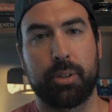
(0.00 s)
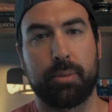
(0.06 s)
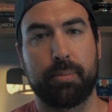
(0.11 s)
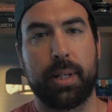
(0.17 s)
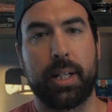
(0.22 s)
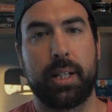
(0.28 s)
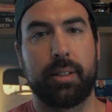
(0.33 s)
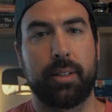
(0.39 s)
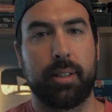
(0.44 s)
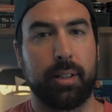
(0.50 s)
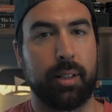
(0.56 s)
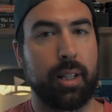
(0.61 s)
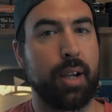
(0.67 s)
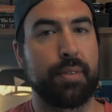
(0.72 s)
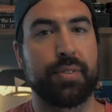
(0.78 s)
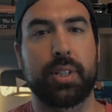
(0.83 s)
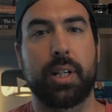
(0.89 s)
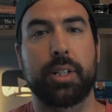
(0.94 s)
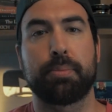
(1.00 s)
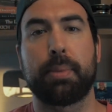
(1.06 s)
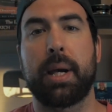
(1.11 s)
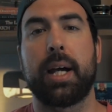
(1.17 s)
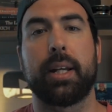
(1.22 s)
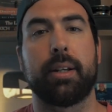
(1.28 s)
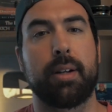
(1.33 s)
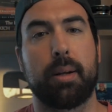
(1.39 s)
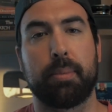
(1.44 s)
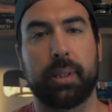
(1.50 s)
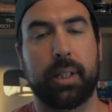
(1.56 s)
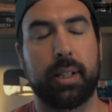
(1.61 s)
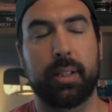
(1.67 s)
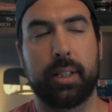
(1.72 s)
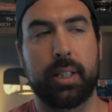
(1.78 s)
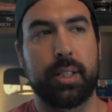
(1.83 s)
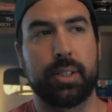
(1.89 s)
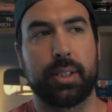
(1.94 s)
who made the life-size Patty
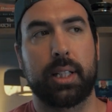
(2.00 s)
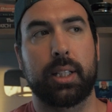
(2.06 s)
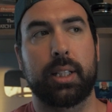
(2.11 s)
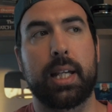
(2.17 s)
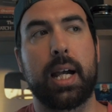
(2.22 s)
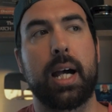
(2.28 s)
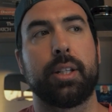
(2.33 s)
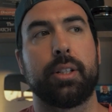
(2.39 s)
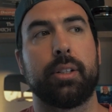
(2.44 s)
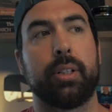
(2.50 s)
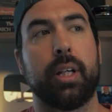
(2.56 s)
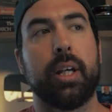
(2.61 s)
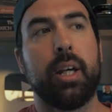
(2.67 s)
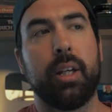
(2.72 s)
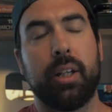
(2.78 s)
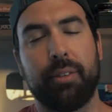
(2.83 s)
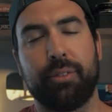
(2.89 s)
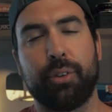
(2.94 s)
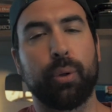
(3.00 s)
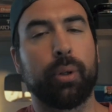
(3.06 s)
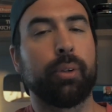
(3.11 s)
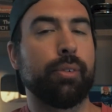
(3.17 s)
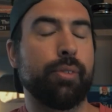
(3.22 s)
replica. He's like, yeah, dude, if you're